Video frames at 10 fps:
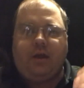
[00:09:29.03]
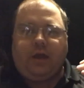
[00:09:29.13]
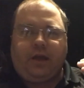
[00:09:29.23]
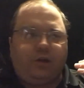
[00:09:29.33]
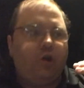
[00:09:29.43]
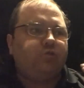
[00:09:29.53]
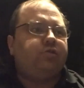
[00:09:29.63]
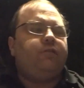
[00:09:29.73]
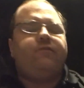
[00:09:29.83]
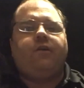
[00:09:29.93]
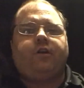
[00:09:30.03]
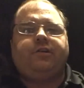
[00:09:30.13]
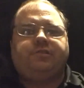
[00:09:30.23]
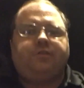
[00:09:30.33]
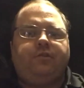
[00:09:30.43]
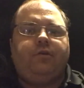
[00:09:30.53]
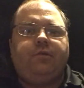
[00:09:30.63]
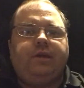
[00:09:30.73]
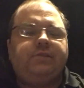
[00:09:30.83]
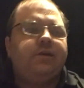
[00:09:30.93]
and to go so far as to do
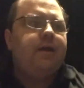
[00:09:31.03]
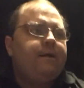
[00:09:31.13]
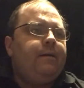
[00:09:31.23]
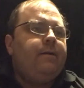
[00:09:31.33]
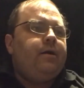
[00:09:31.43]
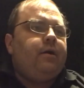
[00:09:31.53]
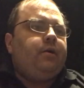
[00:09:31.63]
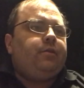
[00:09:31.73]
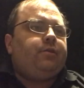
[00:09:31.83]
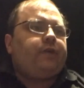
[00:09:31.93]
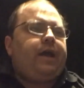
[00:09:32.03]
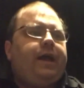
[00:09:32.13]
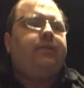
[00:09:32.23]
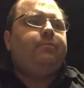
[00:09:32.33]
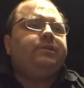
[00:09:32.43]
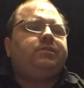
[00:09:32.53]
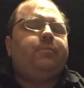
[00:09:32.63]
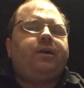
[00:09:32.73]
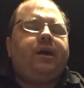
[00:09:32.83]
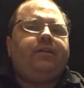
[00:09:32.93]
this, there had to be
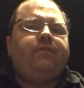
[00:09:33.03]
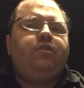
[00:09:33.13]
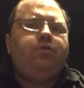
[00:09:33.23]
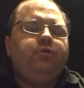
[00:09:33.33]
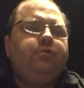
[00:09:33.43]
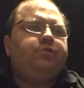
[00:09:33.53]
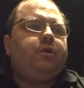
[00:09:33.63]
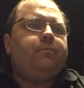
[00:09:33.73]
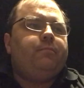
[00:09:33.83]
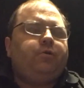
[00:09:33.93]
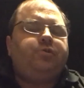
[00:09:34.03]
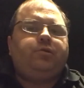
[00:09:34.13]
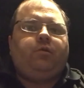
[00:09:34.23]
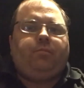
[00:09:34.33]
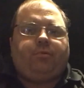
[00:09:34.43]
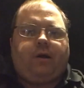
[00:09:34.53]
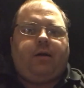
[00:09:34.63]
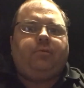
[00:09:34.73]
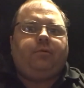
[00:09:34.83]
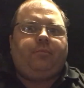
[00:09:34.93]
some kind of huge emotional
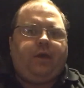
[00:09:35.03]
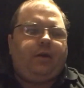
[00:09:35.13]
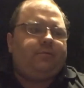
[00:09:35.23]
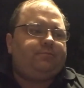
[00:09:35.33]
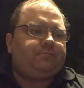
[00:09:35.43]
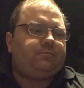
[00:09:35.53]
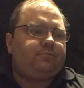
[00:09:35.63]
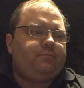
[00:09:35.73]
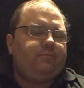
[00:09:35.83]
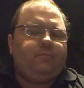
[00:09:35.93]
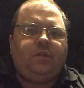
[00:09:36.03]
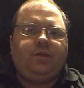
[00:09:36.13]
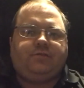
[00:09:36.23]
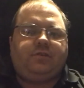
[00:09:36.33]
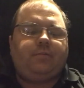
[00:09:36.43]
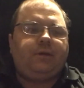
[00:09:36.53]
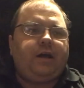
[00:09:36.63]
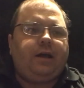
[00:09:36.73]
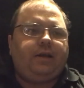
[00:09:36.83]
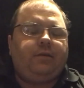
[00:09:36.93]
problem there of some
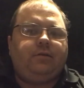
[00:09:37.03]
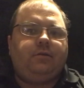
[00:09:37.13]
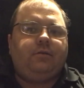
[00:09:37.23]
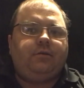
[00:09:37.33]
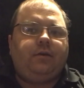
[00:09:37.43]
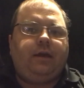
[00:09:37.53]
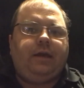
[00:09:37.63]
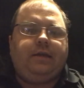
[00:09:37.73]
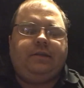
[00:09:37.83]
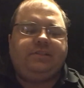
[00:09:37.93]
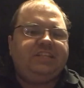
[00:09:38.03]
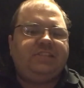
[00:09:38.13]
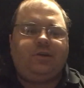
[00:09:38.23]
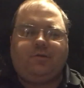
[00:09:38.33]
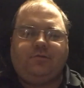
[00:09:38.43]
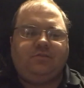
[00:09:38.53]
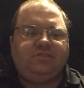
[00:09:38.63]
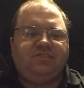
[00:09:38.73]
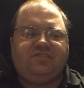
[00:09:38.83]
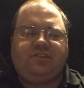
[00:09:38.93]
kind. And she showed
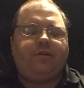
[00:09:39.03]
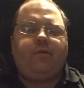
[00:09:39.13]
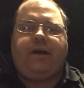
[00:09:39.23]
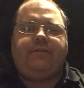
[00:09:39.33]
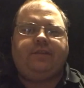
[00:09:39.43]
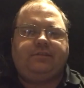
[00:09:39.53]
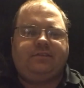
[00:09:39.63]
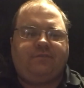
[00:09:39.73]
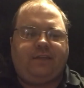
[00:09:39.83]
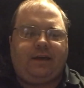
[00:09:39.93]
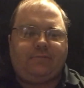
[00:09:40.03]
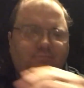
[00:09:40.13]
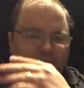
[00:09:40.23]
0 evidence of that.